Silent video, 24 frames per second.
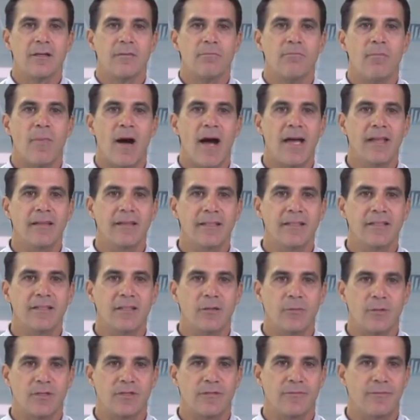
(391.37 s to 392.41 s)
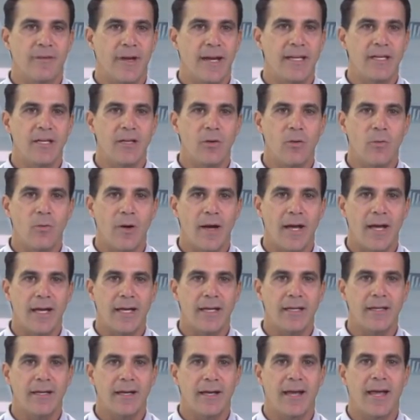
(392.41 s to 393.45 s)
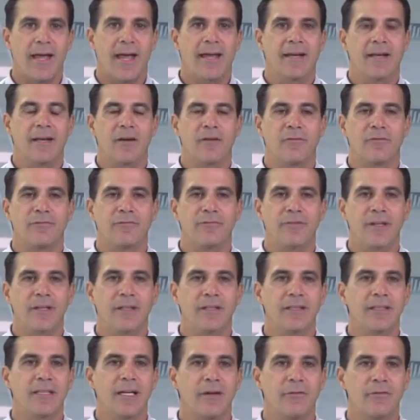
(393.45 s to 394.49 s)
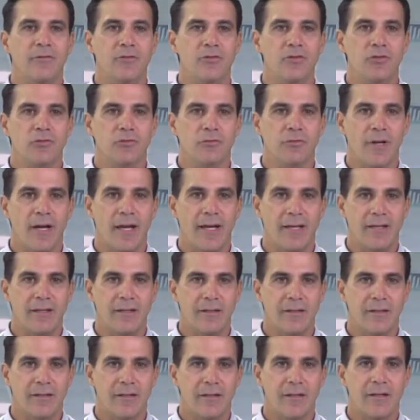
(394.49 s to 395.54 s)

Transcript: My Linda was fading away, and a feeling of dread